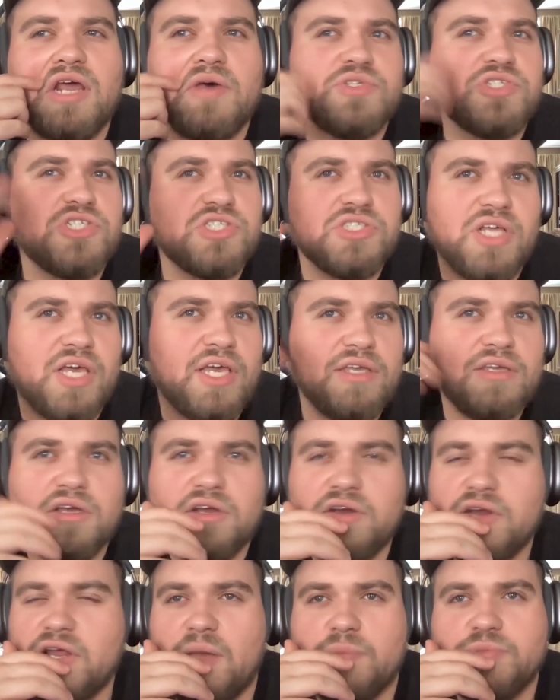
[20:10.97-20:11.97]
And I was just like,
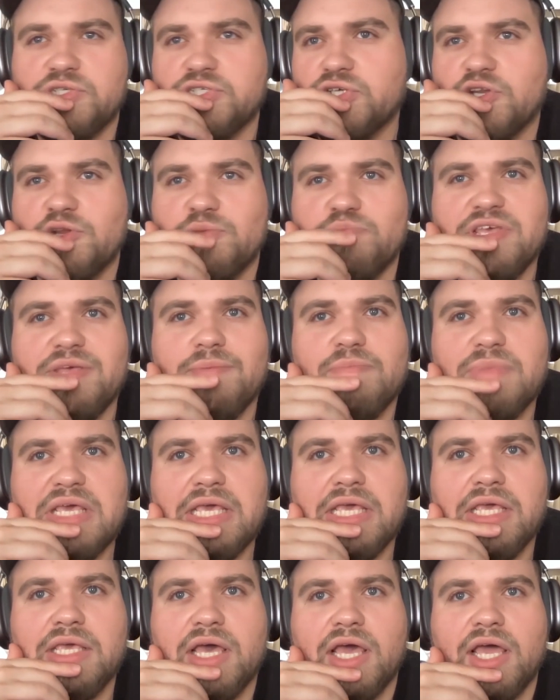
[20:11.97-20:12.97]
all right, I'm just going to be
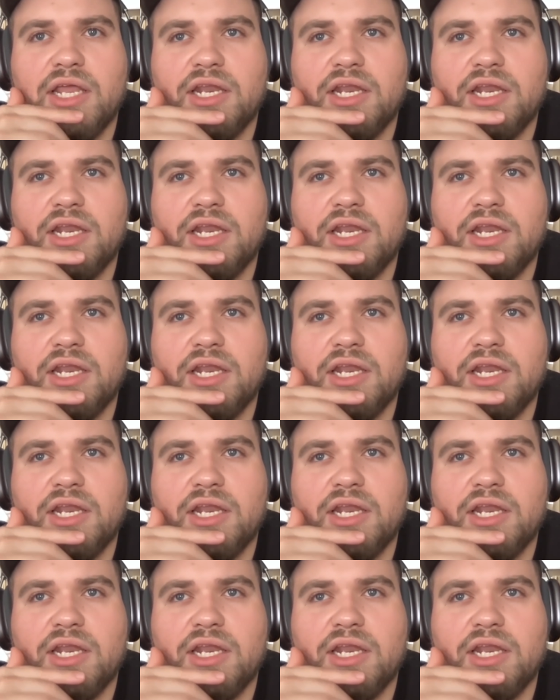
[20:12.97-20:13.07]
me.